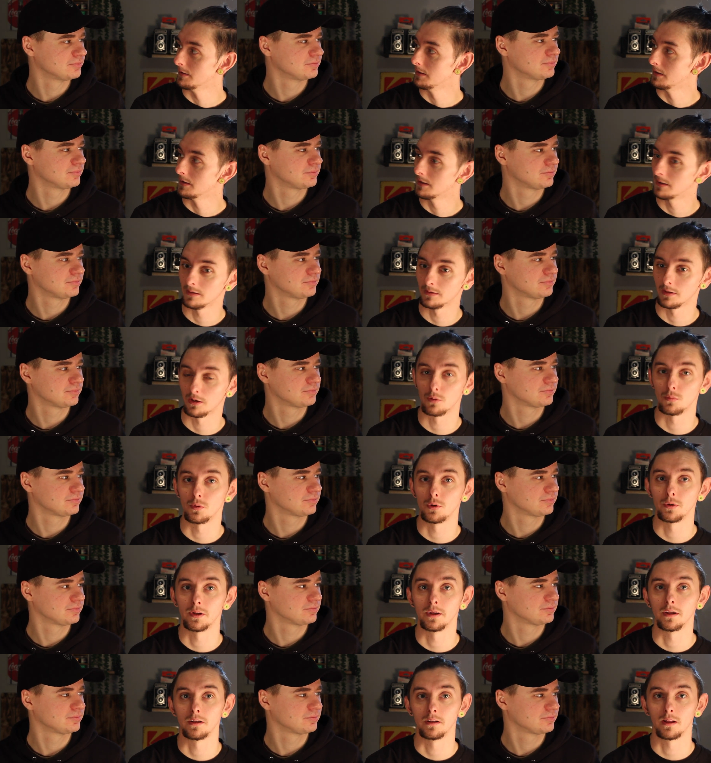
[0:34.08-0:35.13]
Speaker 1: the the
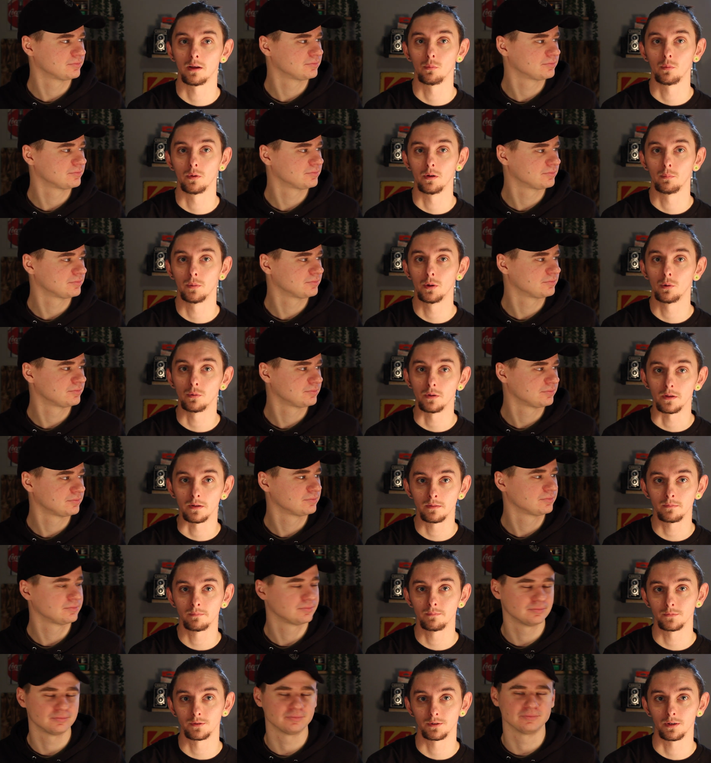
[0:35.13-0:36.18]
community that we're building.
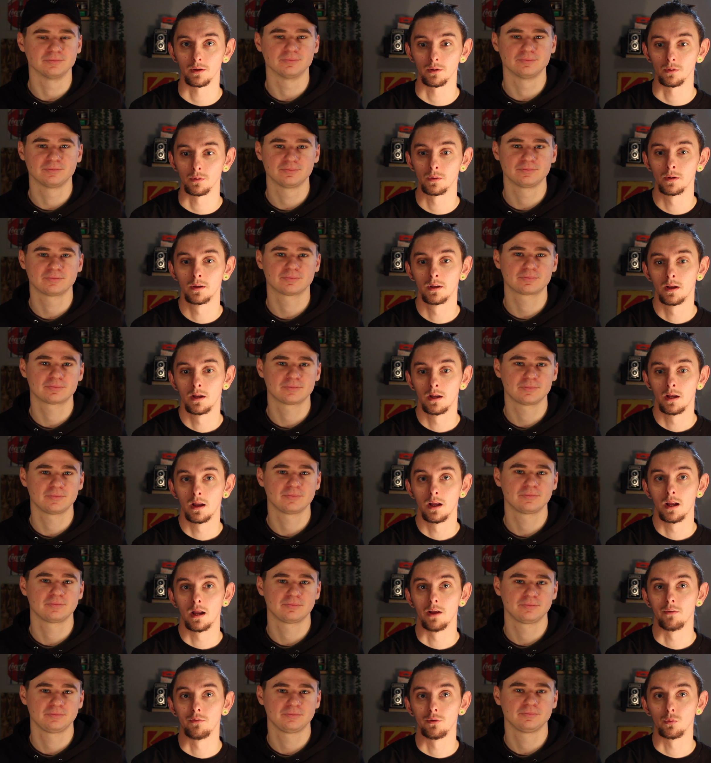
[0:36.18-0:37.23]
Mm. So mm.
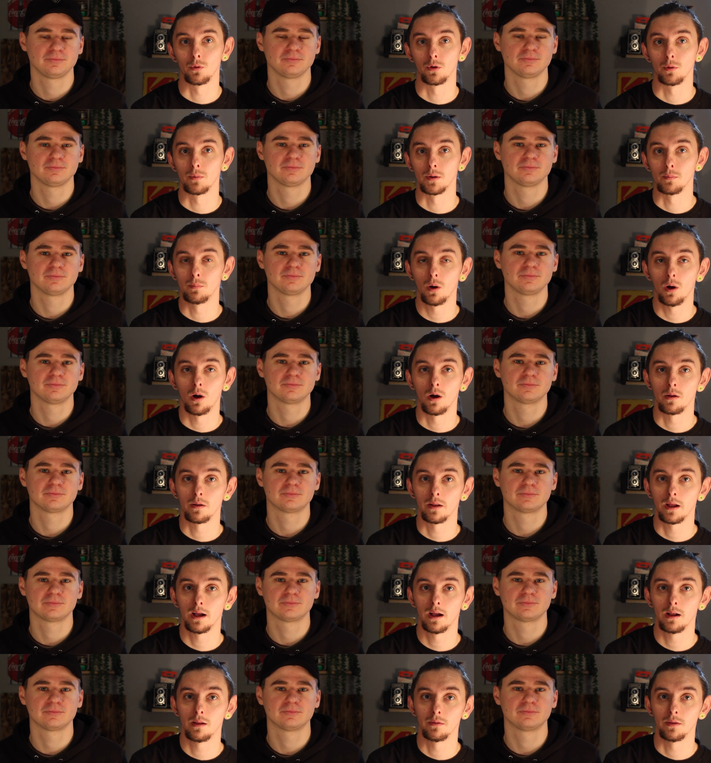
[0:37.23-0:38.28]
if you want to be part of
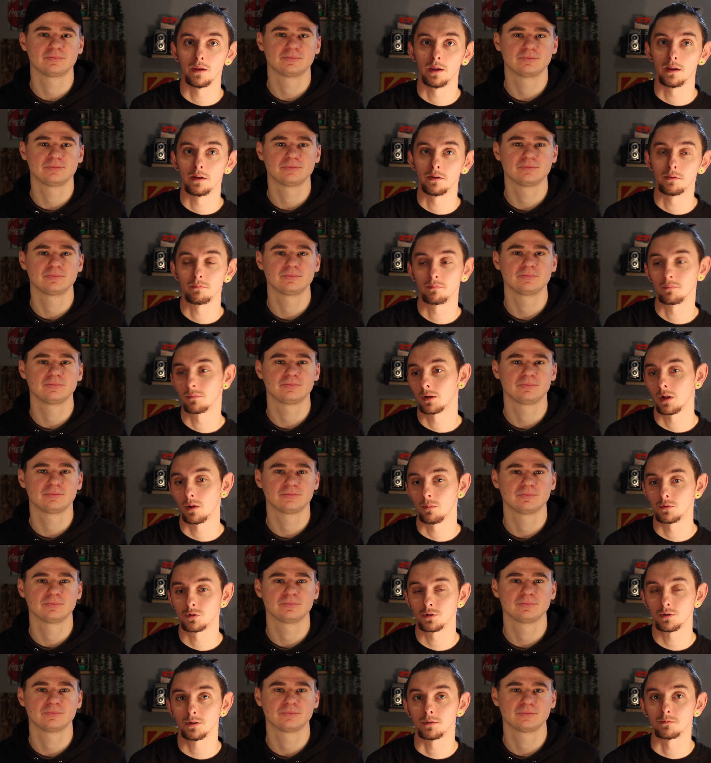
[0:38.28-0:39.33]
that, then come
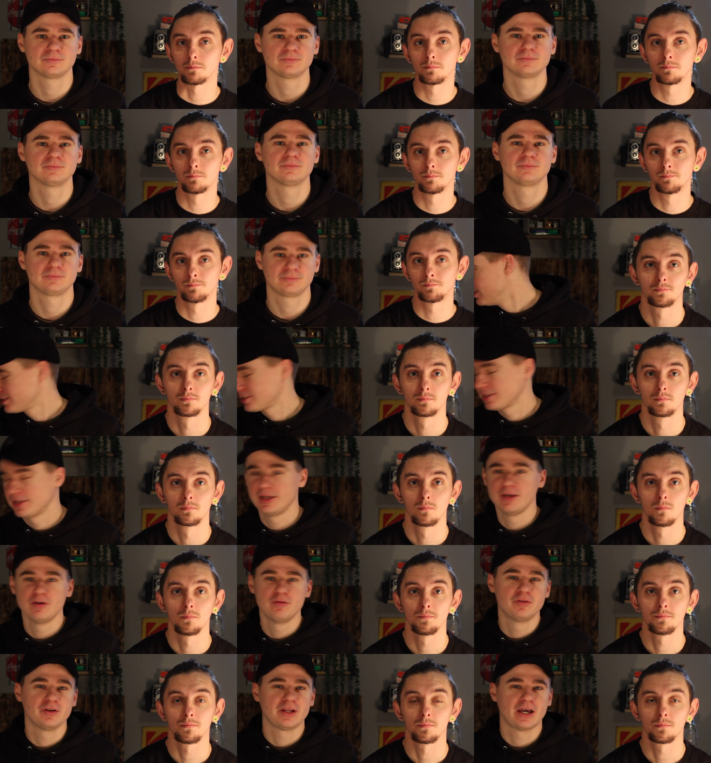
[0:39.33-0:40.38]
and join.
Speaker 2: So
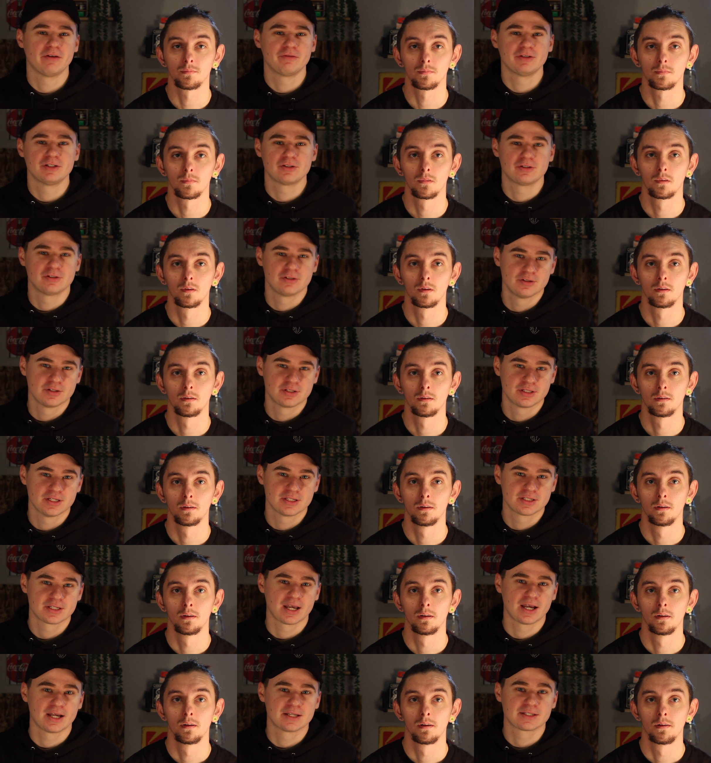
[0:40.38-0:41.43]
Ilford have introduced
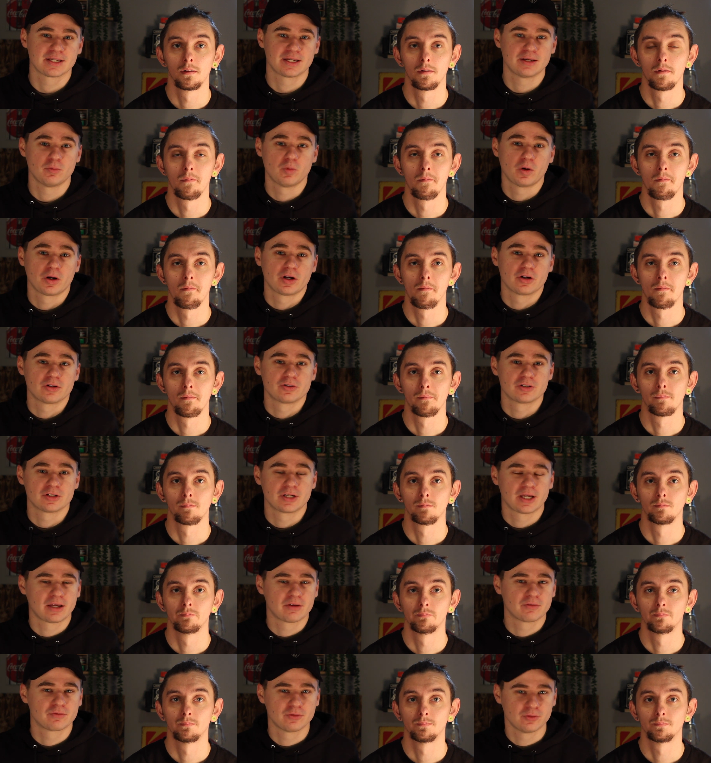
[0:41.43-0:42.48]
this as a 100
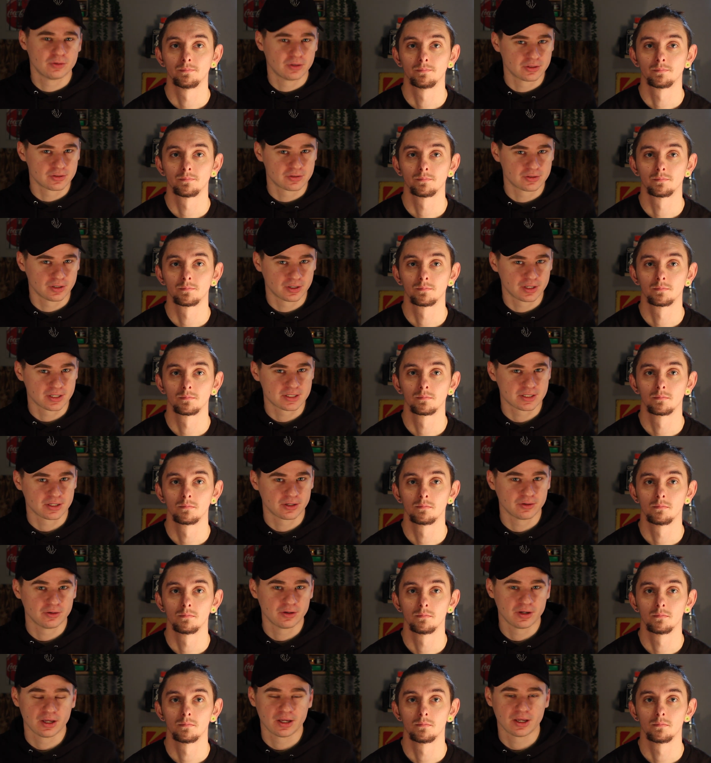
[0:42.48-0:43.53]
and 400
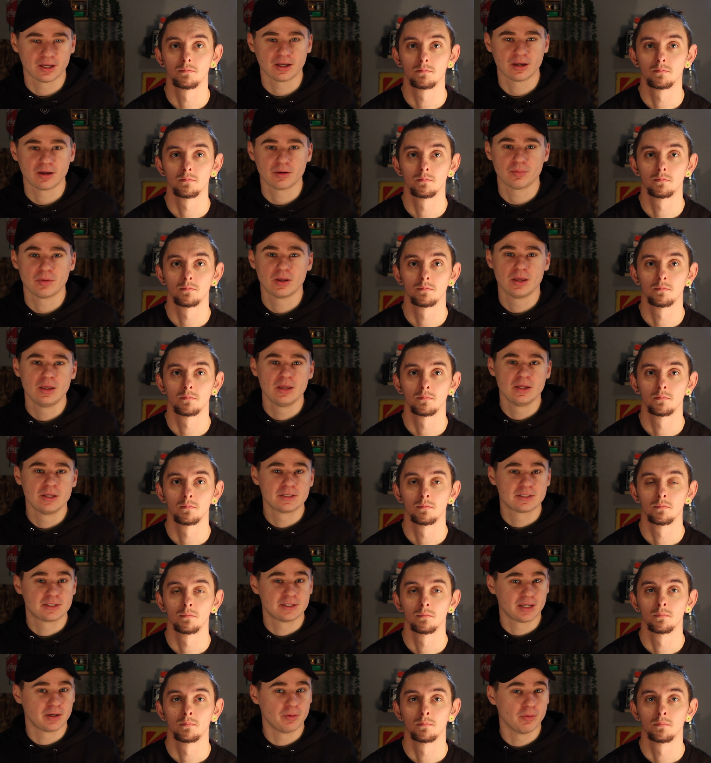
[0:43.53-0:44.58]
ISO. Um,
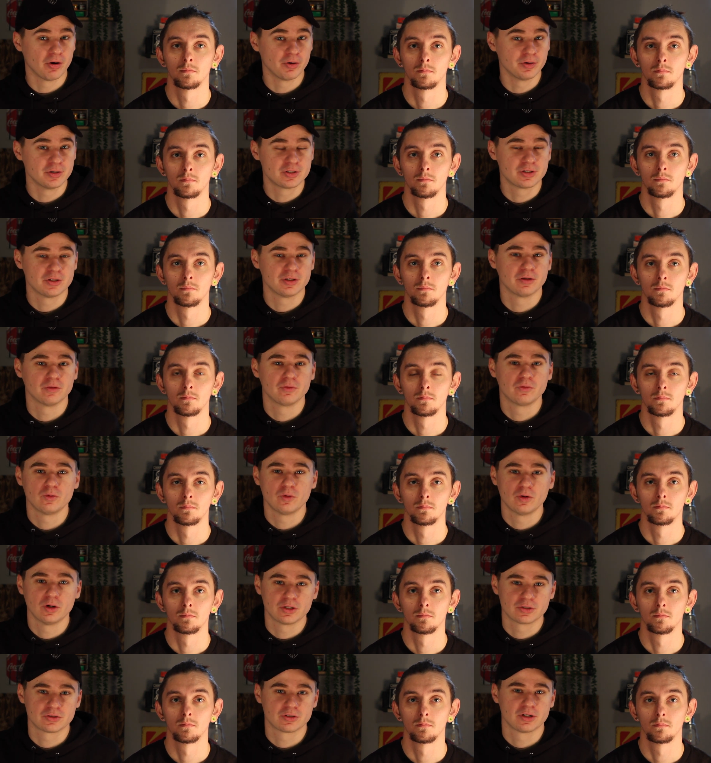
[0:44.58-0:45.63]
today we're only shooting the
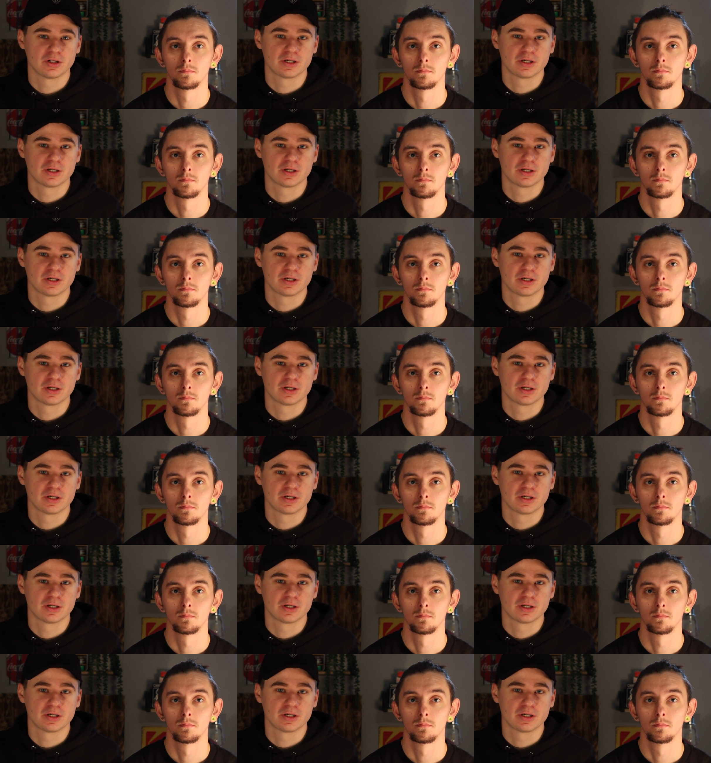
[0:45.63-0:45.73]
400